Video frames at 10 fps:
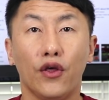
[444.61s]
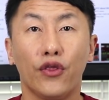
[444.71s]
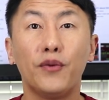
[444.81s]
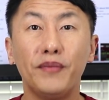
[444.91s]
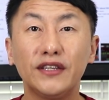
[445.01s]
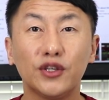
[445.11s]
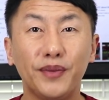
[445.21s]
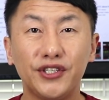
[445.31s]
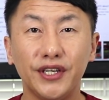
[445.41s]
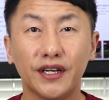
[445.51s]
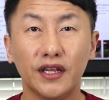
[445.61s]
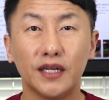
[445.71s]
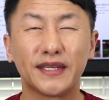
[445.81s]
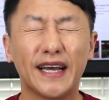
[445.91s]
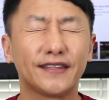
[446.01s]
The Mitsubishi
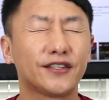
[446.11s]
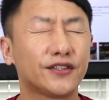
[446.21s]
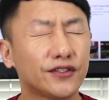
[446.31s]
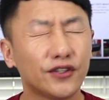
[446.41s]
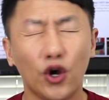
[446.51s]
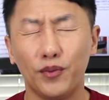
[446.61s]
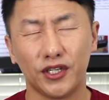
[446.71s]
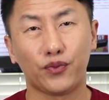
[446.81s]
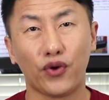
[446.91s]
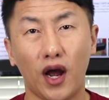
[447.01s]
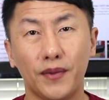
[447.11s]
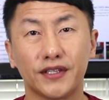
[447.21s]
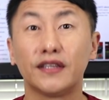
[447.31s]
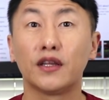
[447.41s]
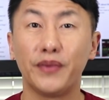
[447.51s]
Eclipse had so much
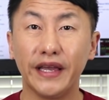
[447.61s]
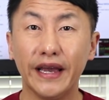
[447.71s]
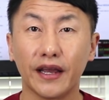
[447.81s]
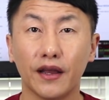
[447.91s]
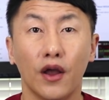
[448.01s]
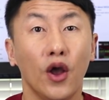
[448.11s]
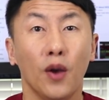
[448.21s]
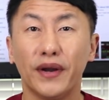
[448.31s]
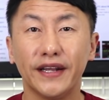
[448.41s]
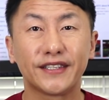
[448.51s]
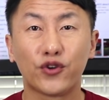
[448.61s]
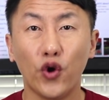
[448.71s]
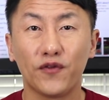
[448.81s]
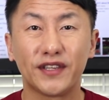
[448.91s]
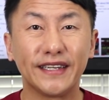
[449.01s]
promise in the beginning, but its
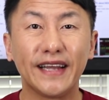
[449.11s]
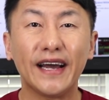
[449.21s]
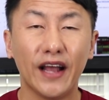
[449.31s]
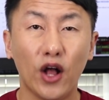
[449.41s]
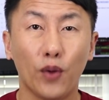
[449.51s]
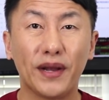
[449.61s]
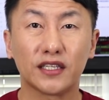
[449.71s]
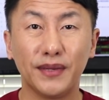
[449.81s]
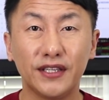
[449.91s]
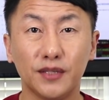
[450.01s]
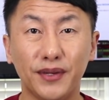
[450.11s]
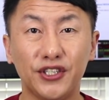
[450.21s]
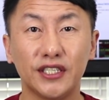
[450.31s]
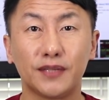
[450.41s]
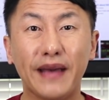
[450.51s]
growth did not help as
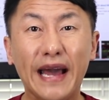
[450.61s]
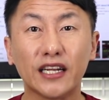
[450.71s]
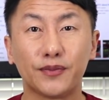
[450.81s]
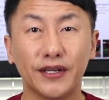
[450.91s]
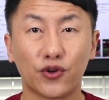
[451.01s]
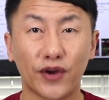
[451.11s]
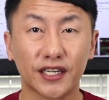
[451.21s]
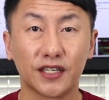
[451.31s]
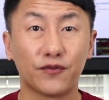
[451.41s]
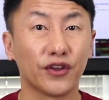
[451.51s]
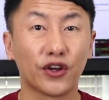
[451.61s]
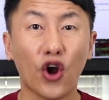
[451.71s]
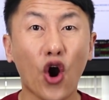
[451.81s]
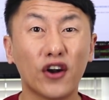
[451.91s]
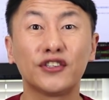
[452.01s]
Mitsubishi's management direction for the
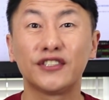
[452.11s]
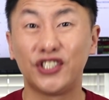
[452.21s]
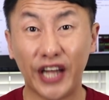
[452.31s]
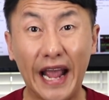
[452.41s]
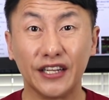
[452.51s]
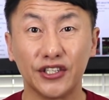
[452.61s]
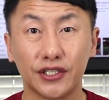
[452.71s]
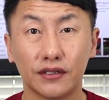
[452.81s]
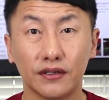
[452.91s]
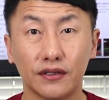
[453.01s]
car changed.